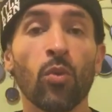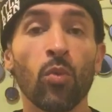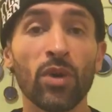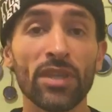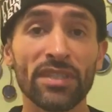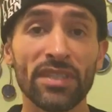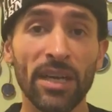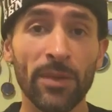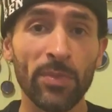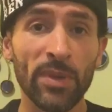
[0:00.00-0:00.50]

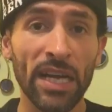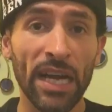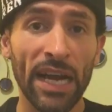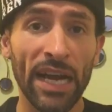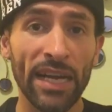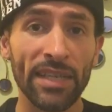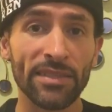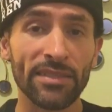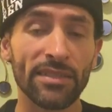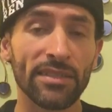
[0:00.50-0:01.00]
What's up,
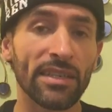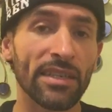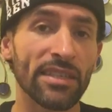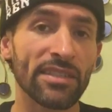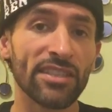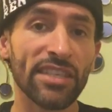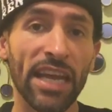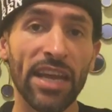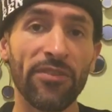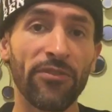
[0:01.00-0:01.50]
guys?
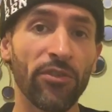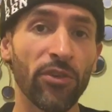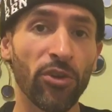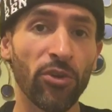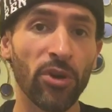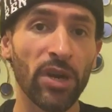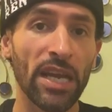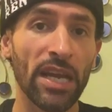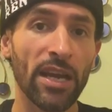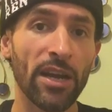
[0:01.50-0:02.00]
Jay
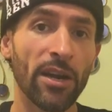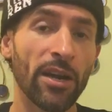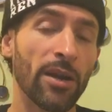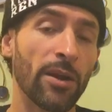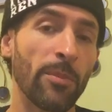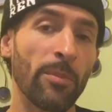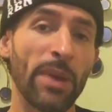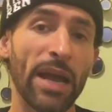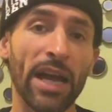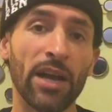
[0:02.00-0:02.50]
Fury
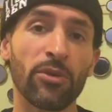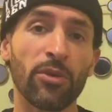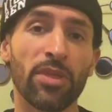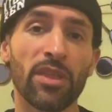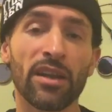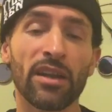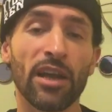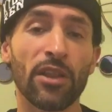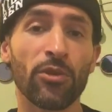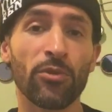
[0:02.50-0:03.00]
here, back with
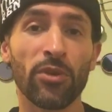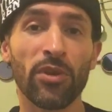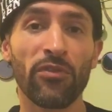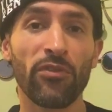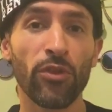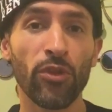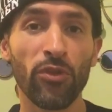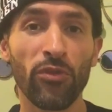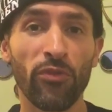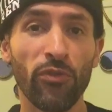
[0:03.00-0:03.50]
another
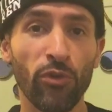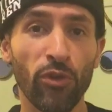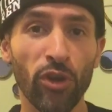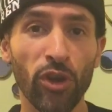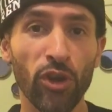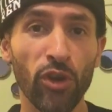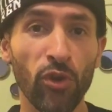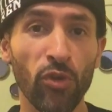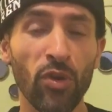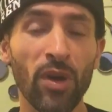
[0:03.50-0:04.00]
review for
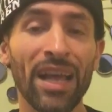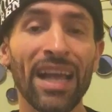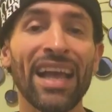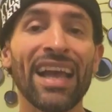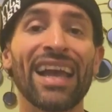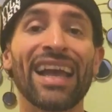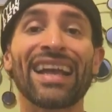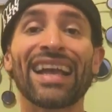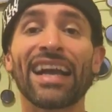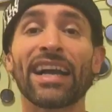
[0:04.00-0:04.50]
you,
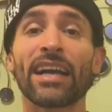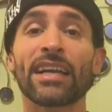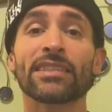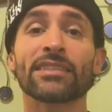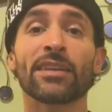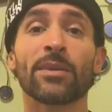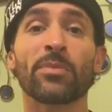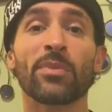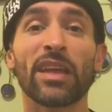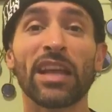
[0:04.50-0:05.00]
and I got
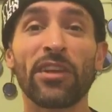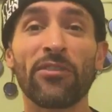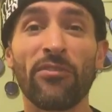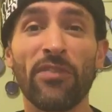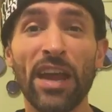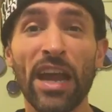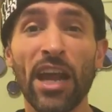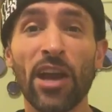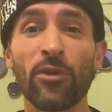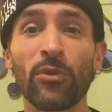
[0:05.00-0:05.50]
something
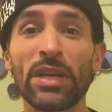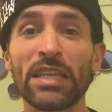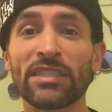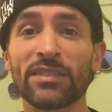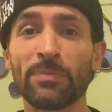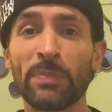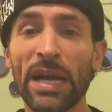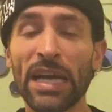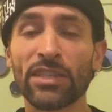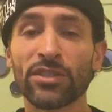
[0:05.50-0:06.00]
very
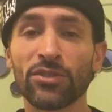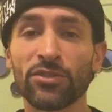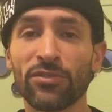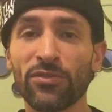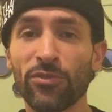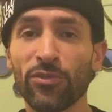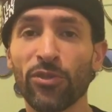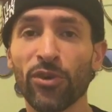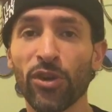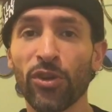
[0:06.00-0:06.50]
special
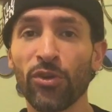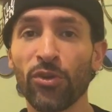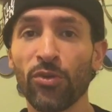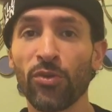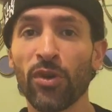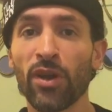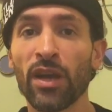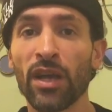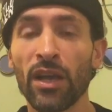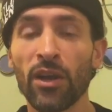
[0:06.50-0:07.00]
for
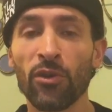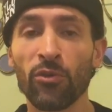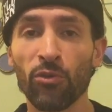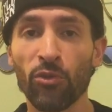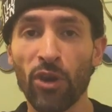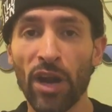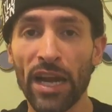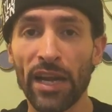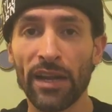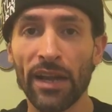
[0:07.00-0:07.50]
you
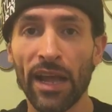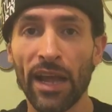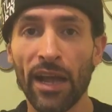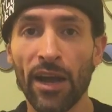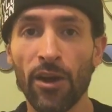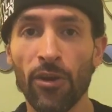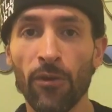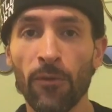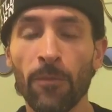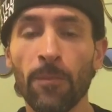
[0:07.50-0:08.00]
right
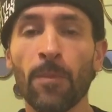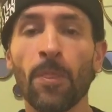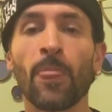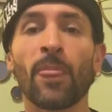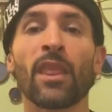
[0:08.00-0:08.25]
now.